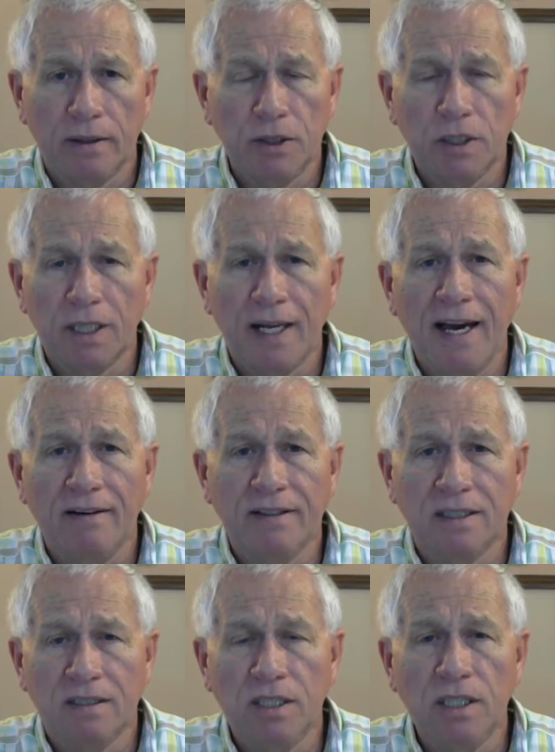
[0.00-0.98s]
you can have
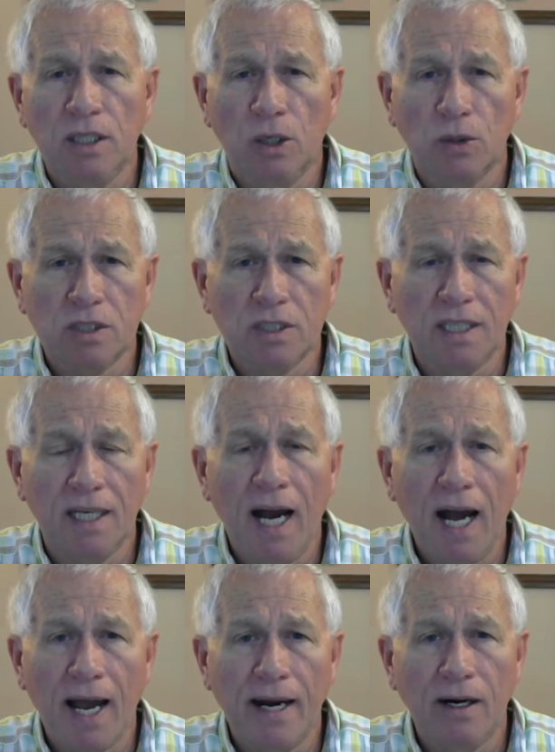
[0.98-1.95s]
a TOC
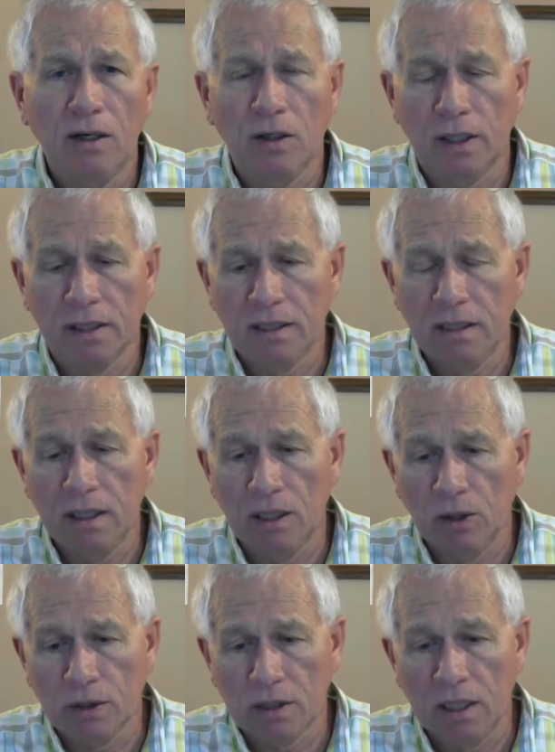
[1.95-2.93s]
higher or a
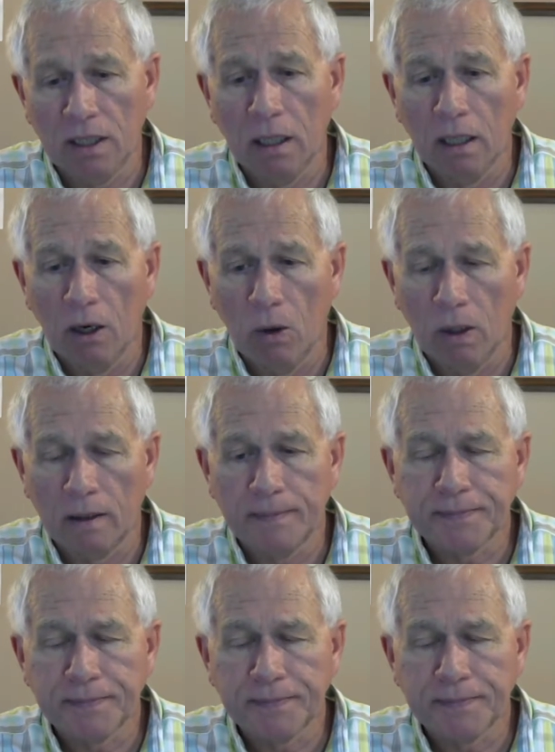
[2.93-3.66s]
TOC lower.